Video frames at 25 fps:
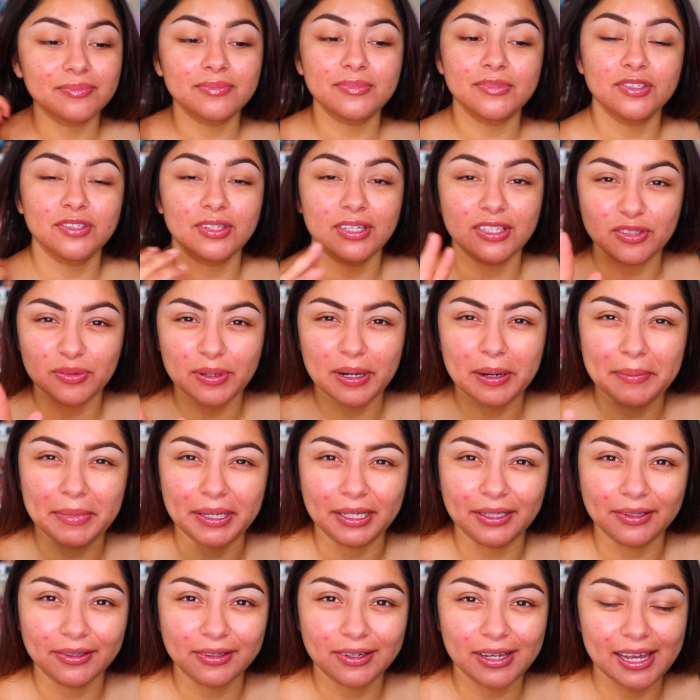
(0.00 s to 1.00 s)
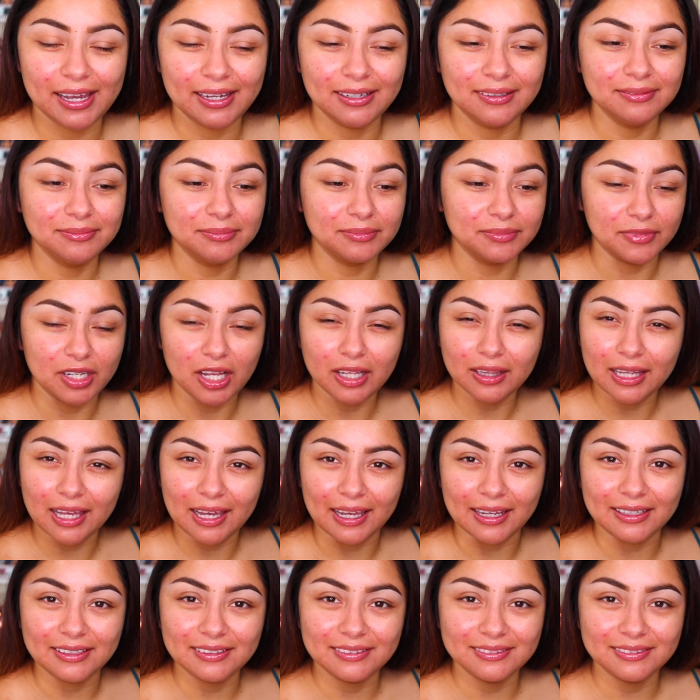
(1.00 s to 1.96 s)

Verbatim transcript: So that's what I mean, okay? Not lying.